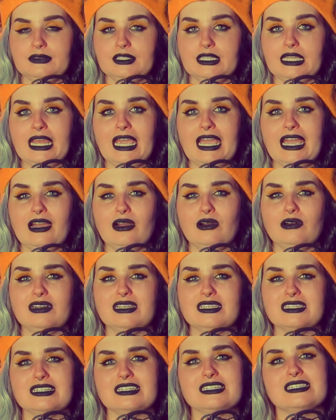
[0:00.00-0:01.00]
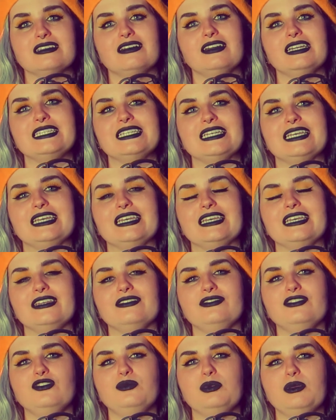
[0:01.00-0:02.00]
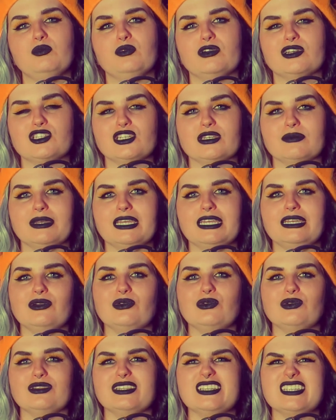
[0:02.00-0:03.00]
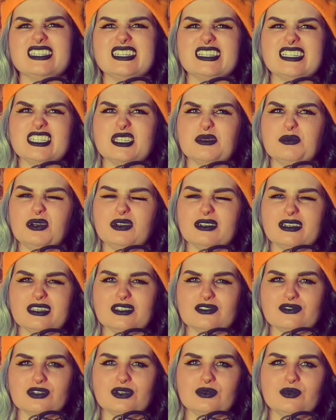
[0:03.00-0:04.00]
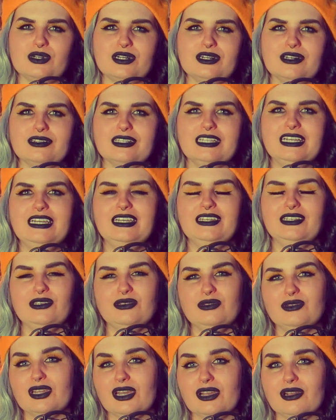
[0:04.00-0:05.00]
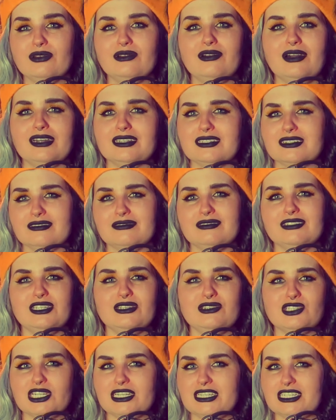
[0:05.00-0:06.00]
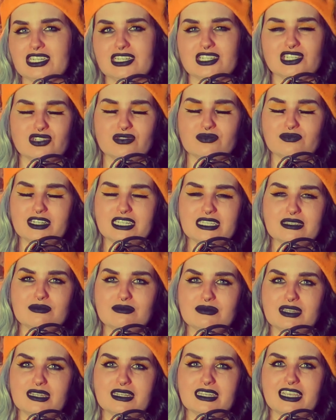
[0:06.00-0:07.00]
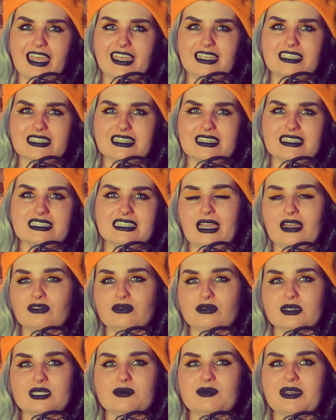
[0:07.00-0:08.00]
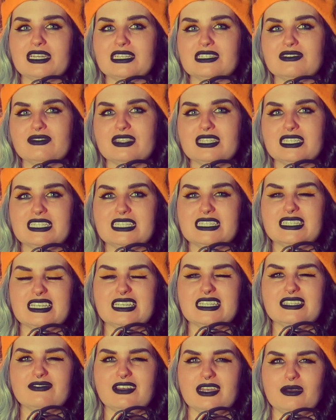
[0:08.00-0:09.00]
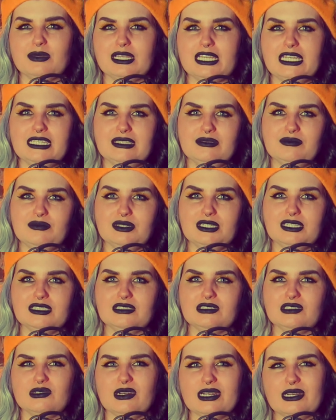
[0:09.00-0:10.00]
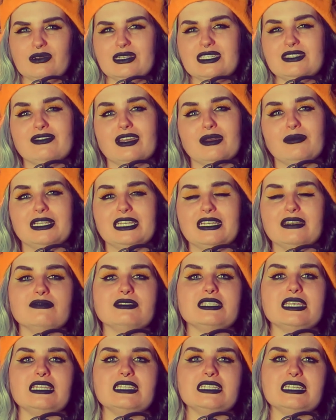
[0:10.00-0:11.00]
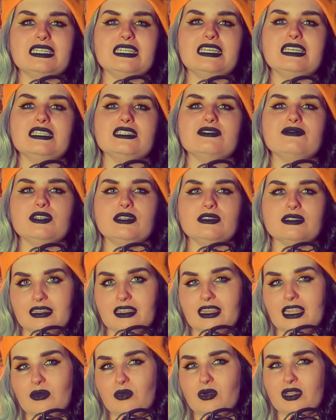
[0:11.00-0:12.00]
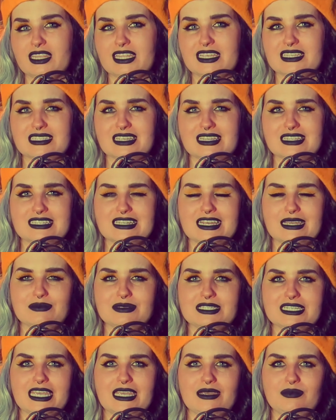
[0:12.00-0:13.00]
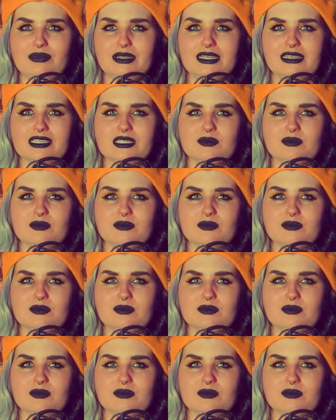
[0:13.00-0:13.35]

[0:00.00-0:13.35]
Now, as an aside here, if you've been watching me or listening to the podcast for a while, you know I don't usually touch on recent murder cases out of respect for the deceased family, but Gregory's family have said in interviews that they want their son's name to keep being